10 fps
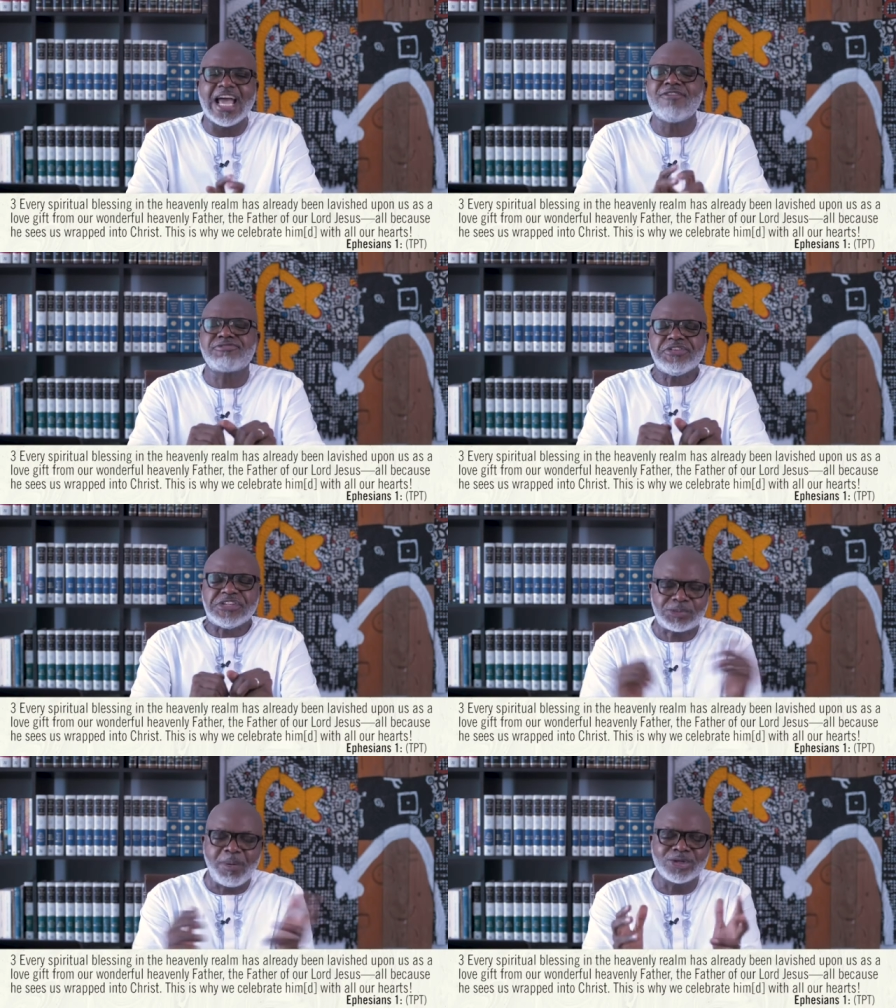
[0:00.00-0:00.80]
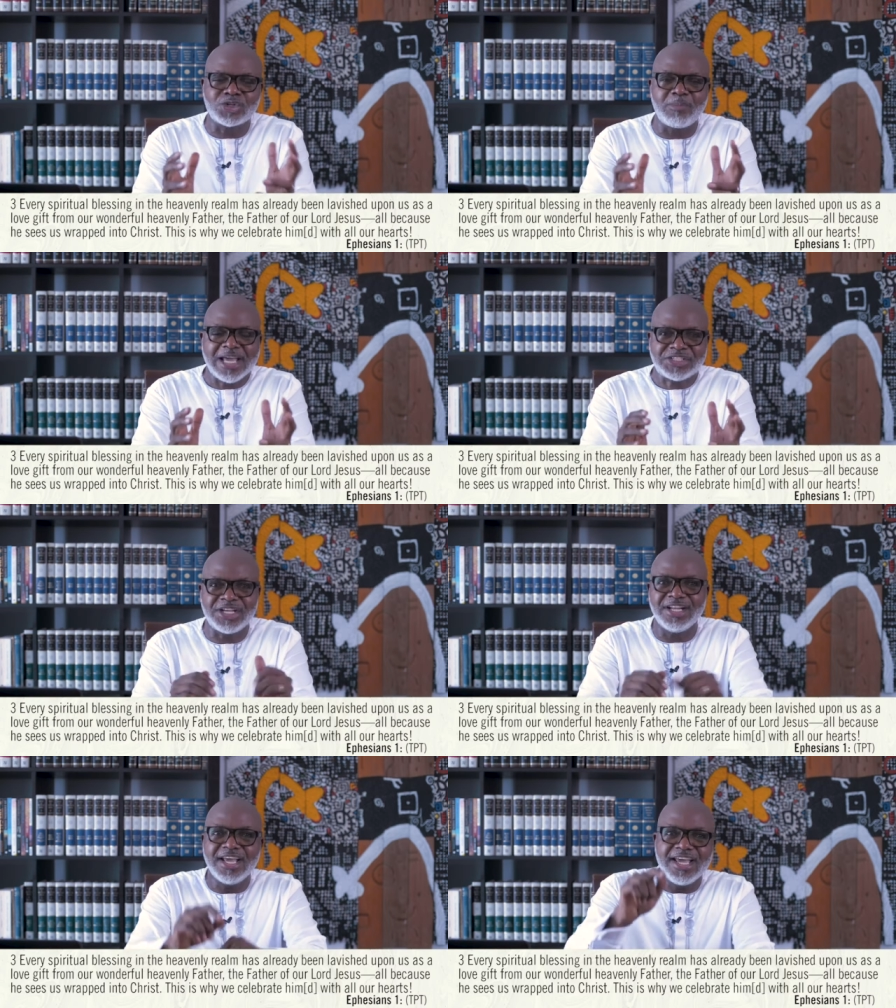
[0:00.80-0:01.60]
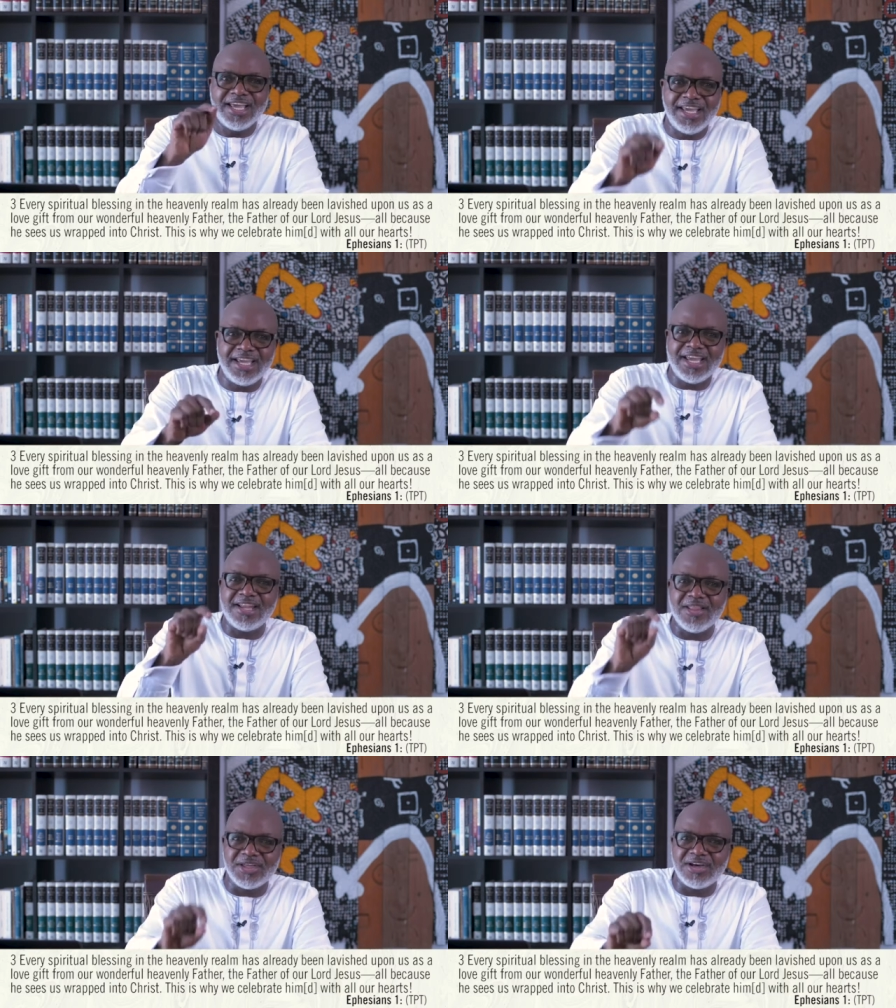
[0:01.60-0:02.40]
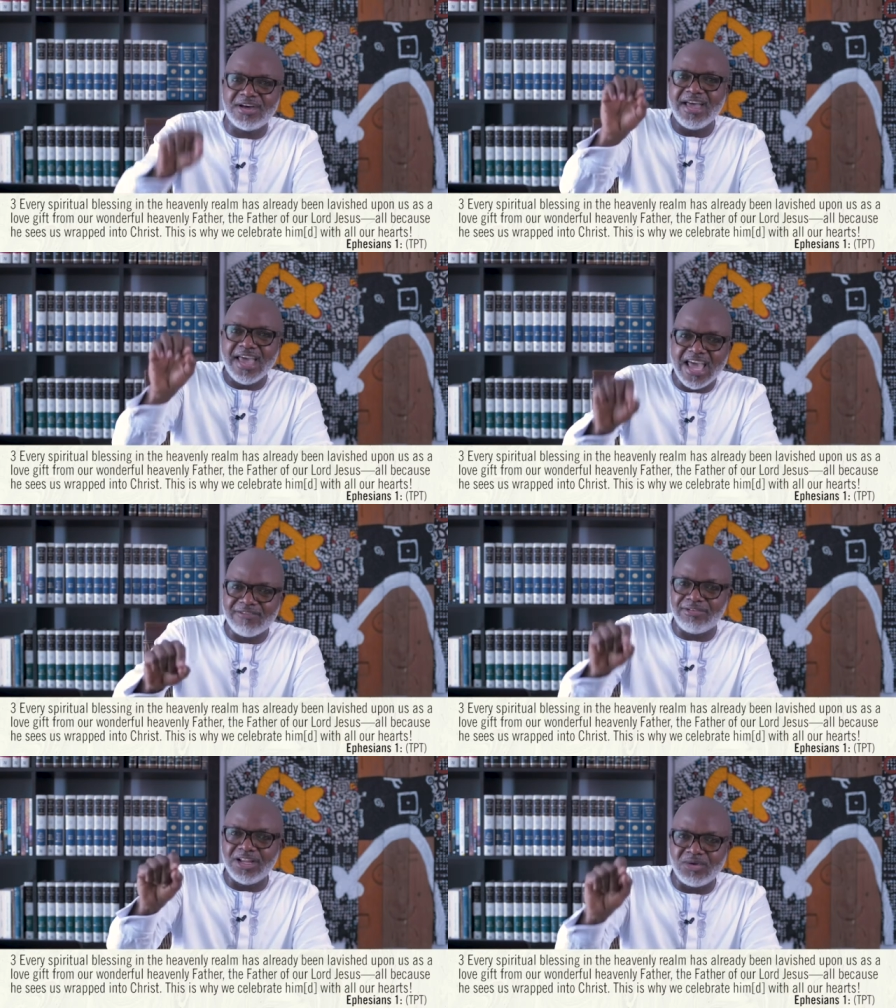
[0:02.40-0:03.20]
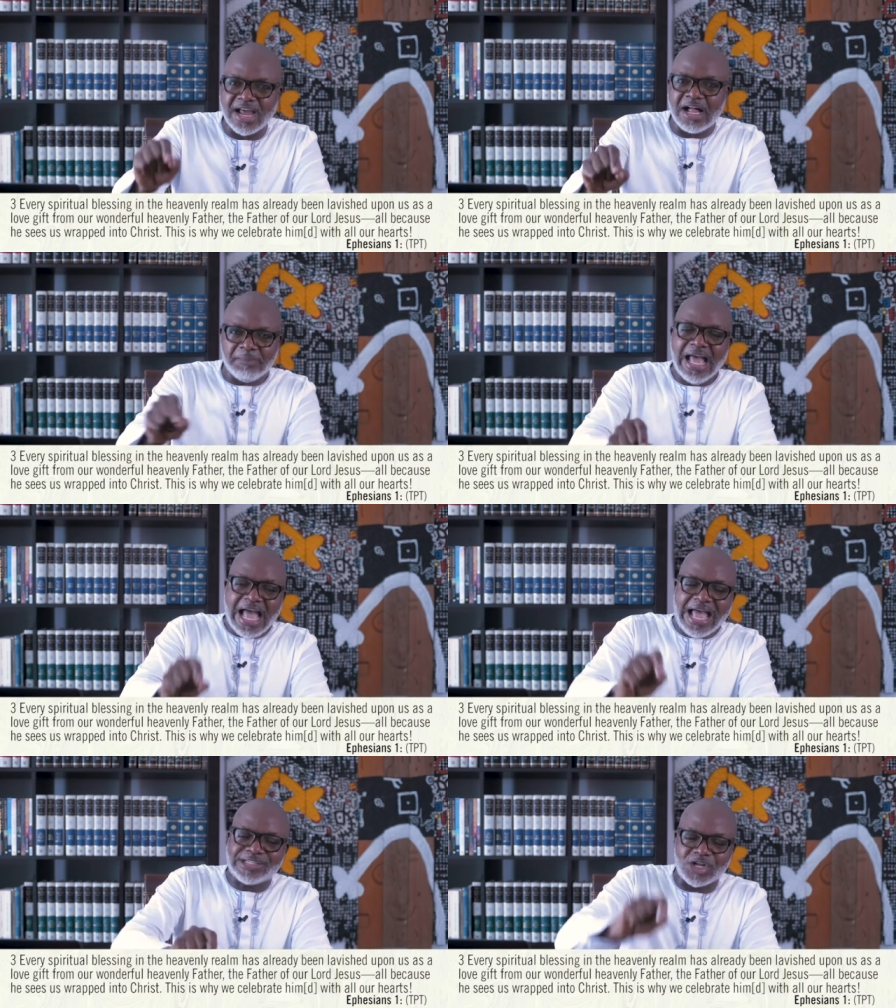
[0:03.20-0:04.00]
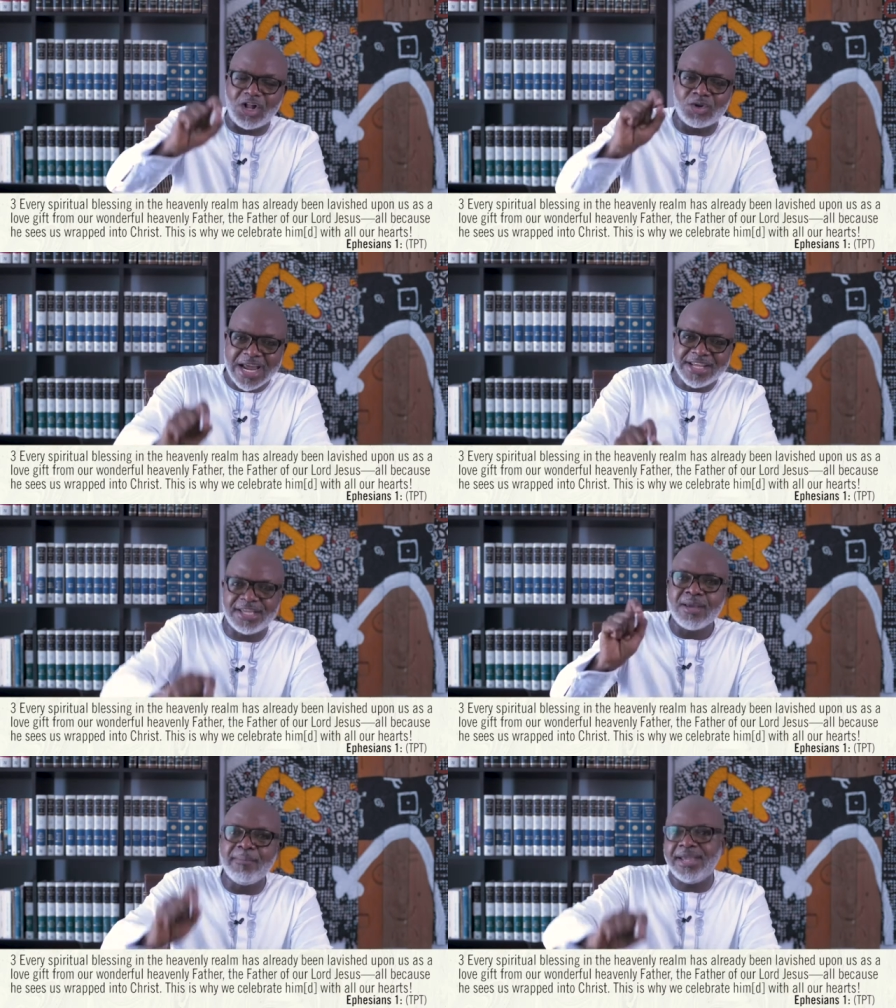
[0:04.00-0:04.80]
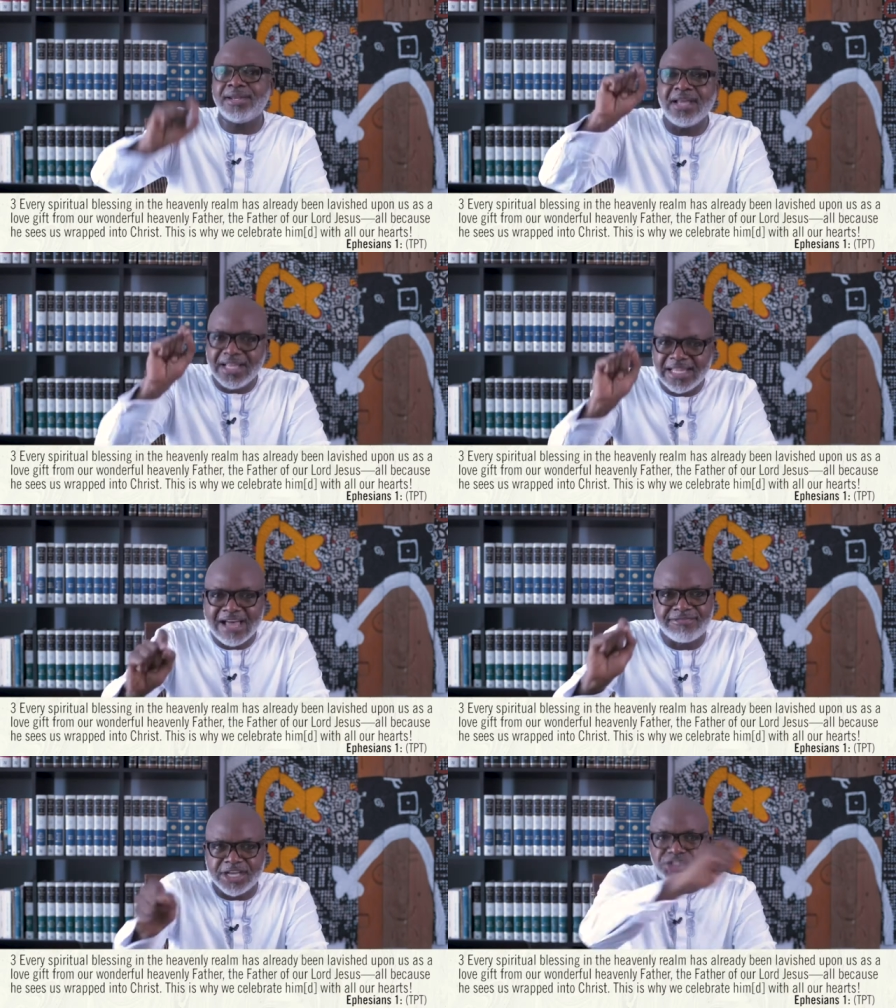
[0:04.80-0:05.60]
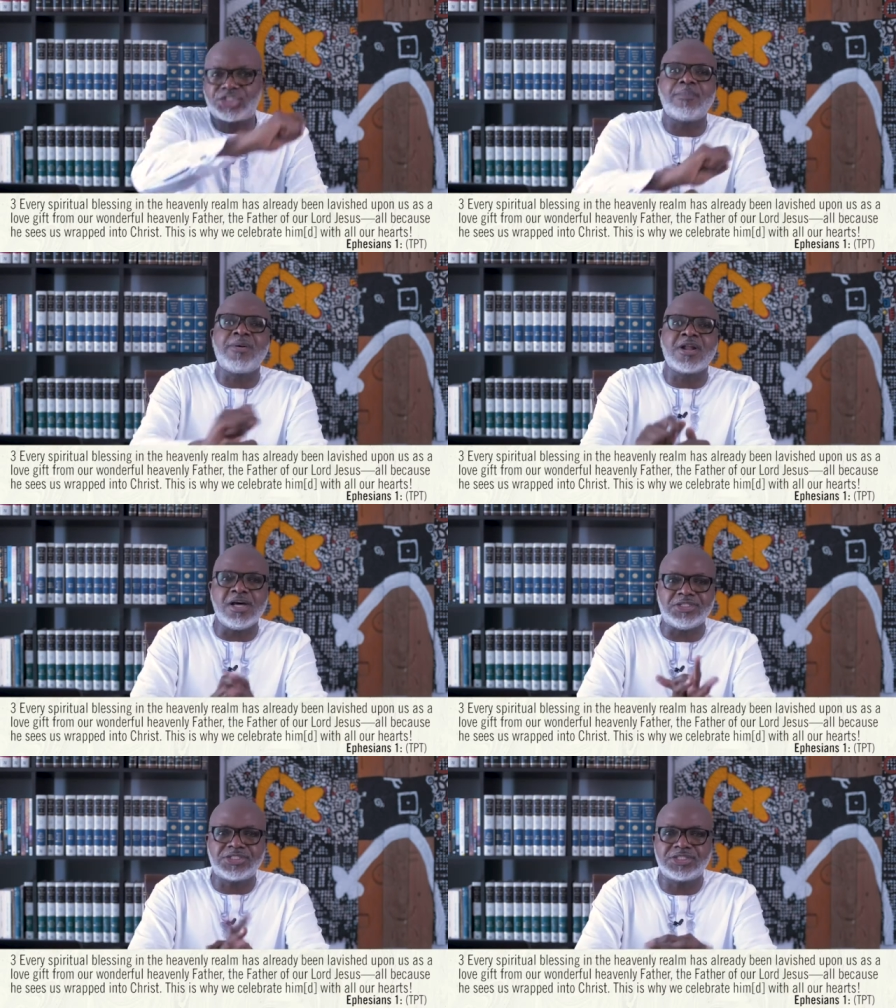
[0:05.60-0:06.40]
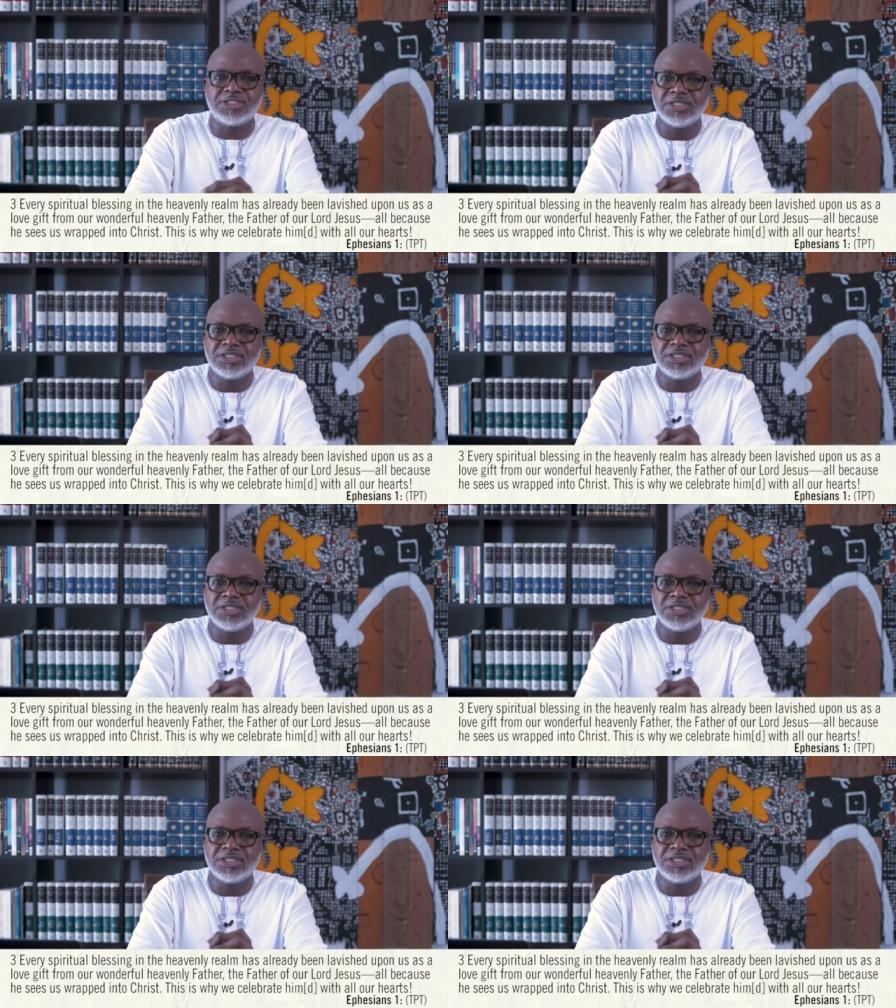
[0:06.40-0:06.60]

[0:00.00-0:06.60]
Every spiritual blessing in the heavenly realm has already been lavished upon us